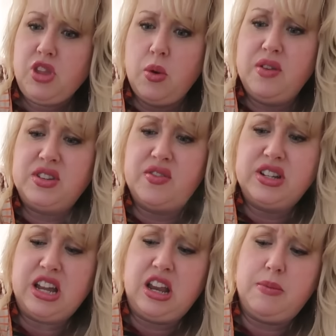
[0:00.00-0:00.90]
We have
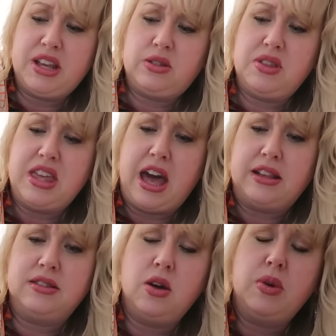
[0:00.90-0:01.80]
different dynamics with
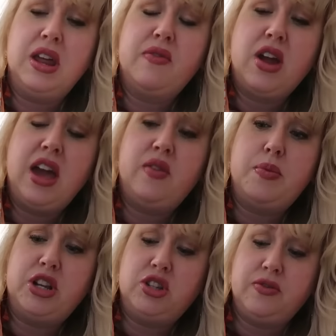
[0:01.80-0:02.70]
that. So whenever I have a
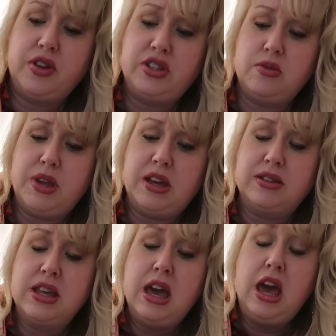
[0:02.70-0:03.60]
bunch of freezer
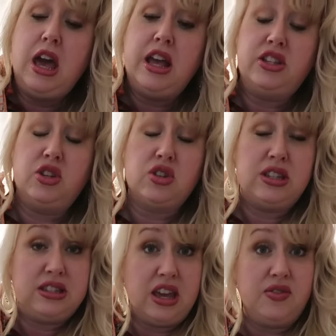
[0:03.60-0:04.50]
meals, it's usually
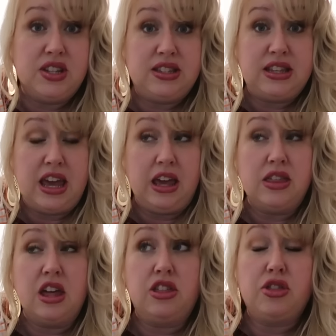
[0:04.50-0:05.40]
safe to say
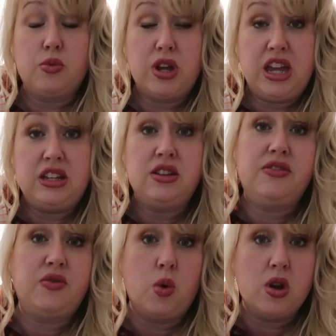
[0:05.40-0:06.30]
that three to
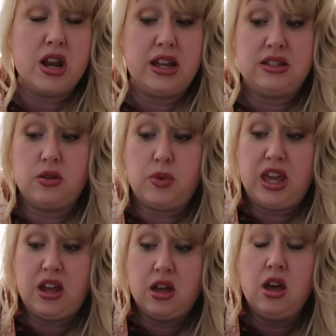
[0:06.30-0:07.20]
four nights a
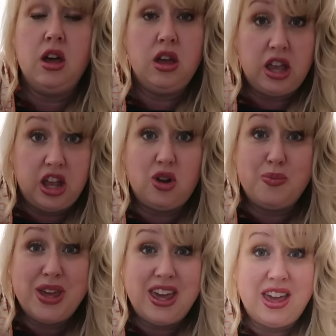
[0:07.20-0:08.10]
week, it'll
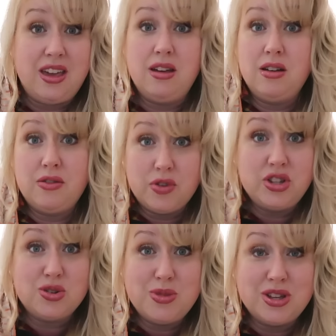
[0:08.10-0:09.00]
be
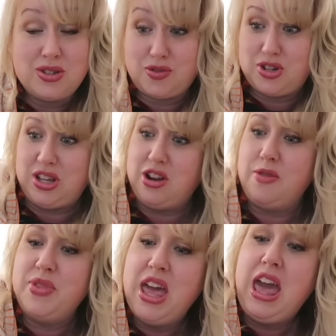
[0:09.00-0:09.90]
freezer meals for dinner.